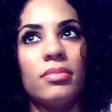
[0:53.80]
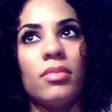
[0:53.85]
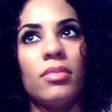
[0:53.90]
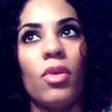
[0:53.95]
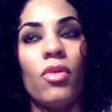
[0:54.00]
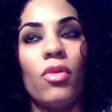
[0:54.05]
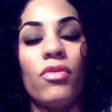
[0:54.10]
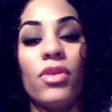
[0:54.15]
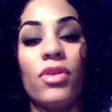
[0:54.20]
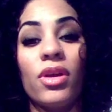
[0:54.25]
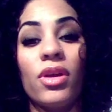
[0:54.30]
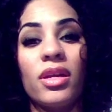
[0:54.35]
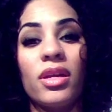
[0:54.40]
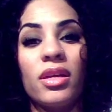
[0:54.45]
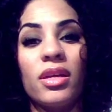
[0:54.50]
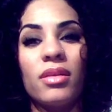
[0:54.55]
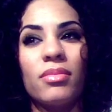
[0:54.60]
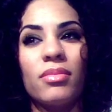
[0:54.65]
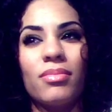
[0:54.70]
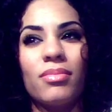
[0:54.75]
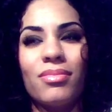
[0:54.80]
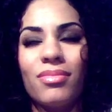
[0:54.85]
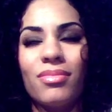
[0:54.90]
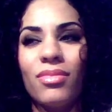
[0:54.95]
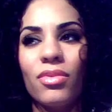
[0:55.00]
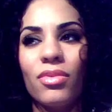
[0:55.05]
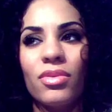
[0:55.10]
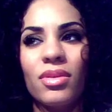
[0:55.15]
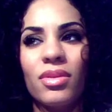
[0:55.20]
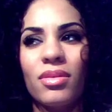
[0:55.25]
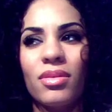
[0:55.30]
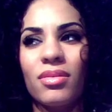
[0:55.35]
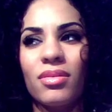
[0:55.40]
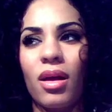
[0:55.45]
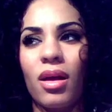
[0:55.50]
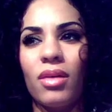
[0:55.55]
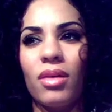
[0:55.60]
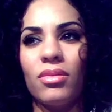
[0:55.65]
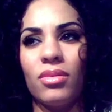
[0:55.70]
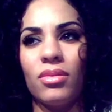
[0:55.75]
over more than,
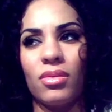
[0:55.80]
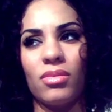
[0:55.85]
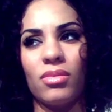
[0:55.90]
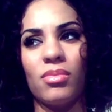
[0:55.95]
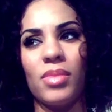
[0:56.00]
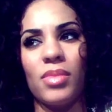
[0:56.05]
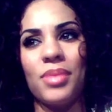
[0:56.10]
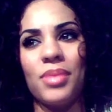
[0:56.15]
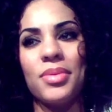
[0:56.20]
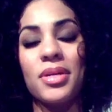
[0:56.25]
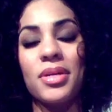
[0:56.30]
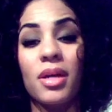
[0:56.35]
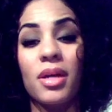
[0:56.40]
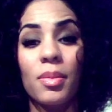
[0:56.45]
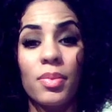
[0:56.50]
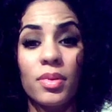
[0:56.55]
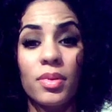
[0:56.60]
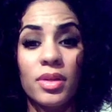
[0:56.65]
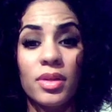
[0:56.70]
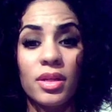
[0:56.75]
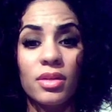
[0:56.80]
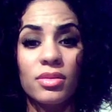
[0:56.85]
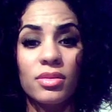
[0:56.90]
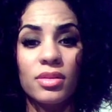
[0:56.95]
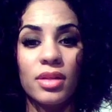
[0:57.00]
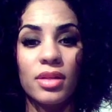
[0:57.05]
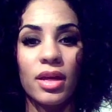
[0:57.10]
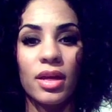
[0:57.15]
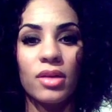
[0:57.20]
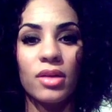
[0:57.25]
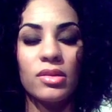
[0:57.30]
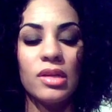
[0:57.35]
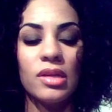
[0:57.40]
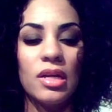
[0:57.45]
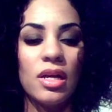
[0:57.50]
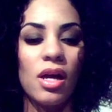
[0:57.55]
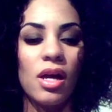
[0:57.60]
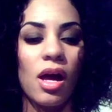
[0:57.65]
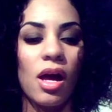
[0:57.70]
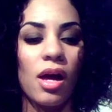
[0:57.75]
I don't know, maybe a couple of years now.
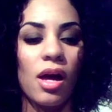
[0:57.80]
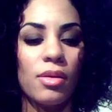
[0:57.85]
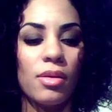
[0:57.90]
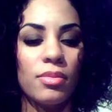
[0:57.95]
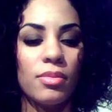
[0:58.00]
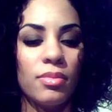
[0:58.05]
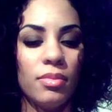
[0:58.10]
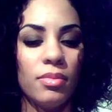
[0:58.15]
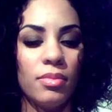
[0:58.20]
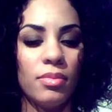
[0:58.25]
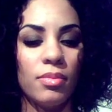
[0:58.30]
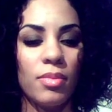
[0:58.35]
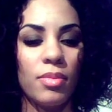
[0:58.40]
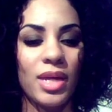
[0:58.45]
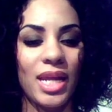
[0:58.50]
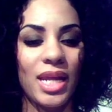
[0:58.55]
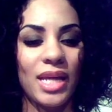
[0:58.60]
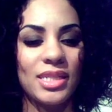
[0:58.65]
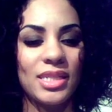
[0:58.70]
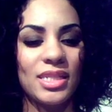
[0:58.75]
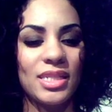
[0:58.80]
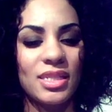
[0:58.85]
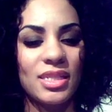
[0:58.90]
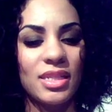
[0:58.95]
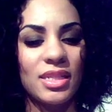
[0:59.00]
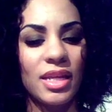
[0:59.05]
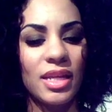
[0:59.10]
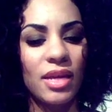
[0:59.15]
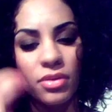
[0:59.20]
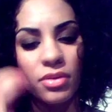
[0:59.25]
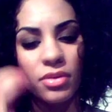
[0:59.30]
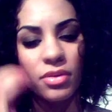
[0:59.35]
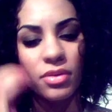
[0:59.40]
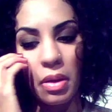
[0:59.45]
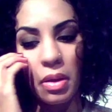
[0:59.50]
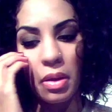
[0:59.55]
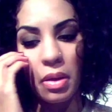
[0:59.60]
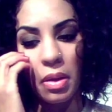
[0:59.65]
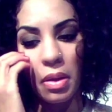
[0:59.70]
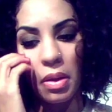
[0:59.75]
But I just never,